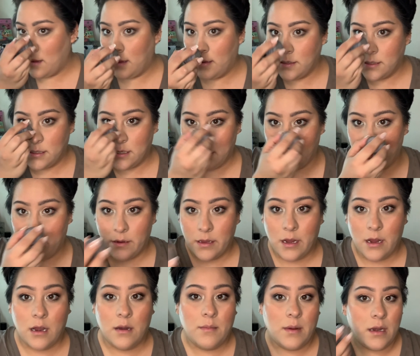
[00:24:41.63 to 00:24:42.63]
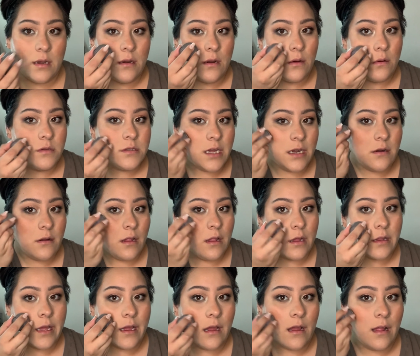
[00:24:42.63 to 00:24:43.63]
It's a little here on my nose. I know I look
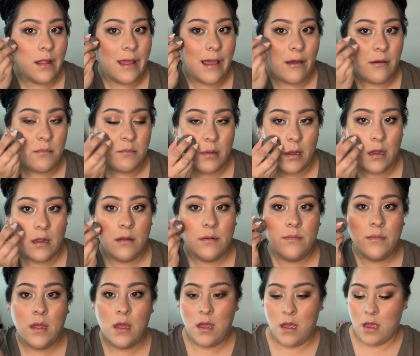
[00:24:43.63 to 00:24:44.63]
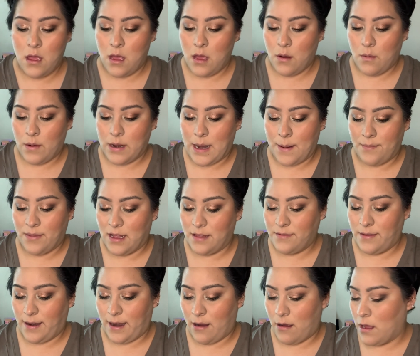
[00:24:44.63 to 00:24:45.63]
like a clown, but when I blend
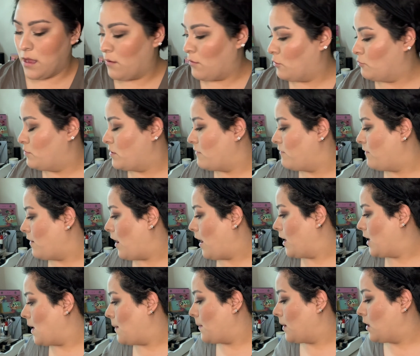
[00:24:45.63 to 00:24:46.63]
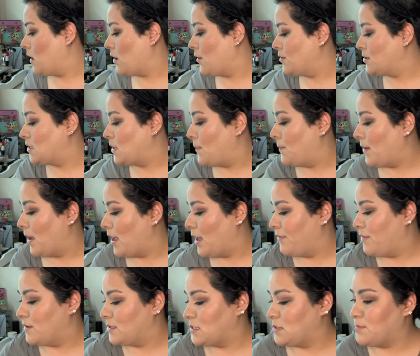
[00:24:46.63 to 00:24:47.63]
it out, it will be fine. I'm going to use the butt
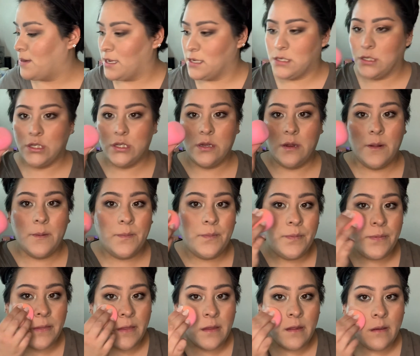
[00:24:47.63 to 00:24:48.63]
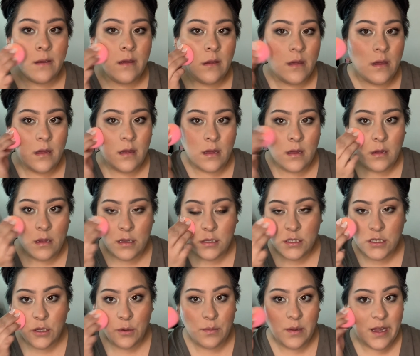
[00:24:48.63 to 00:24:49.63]
of the sponge
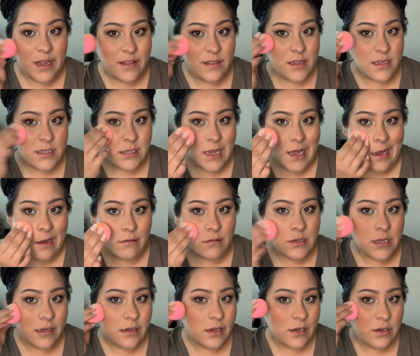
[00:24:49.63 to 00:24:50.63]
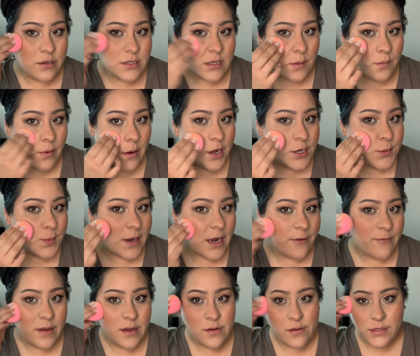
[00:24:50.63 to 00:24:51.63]
to blend this out. I can use a brush, but I've
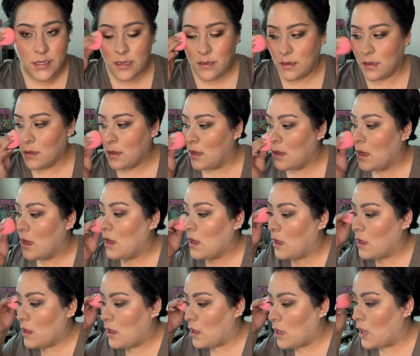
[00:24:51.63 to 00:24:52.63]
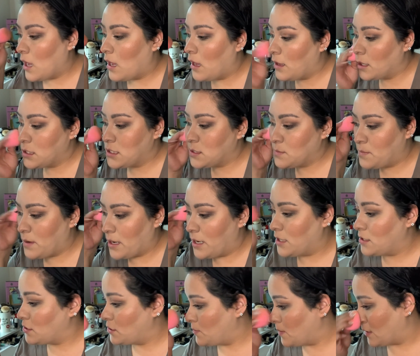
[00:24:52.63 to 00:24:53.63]
been using
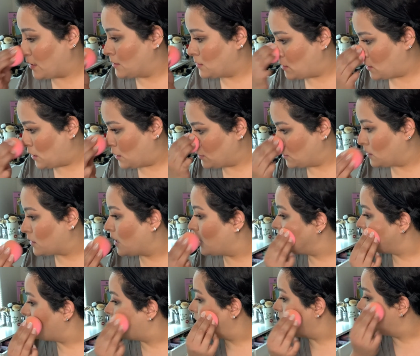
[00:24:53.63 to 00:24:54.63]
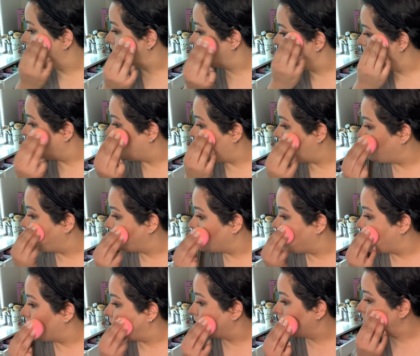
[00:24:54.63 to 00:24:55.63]
sponge because it also kind of helps take off the
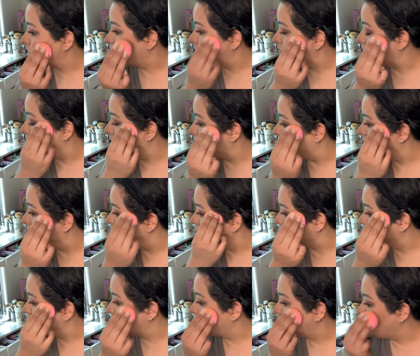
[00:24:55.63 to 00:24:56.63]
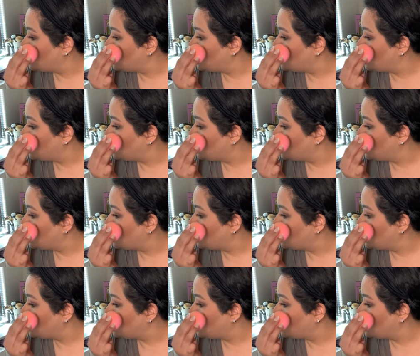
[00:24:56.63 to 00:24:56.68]
excess product.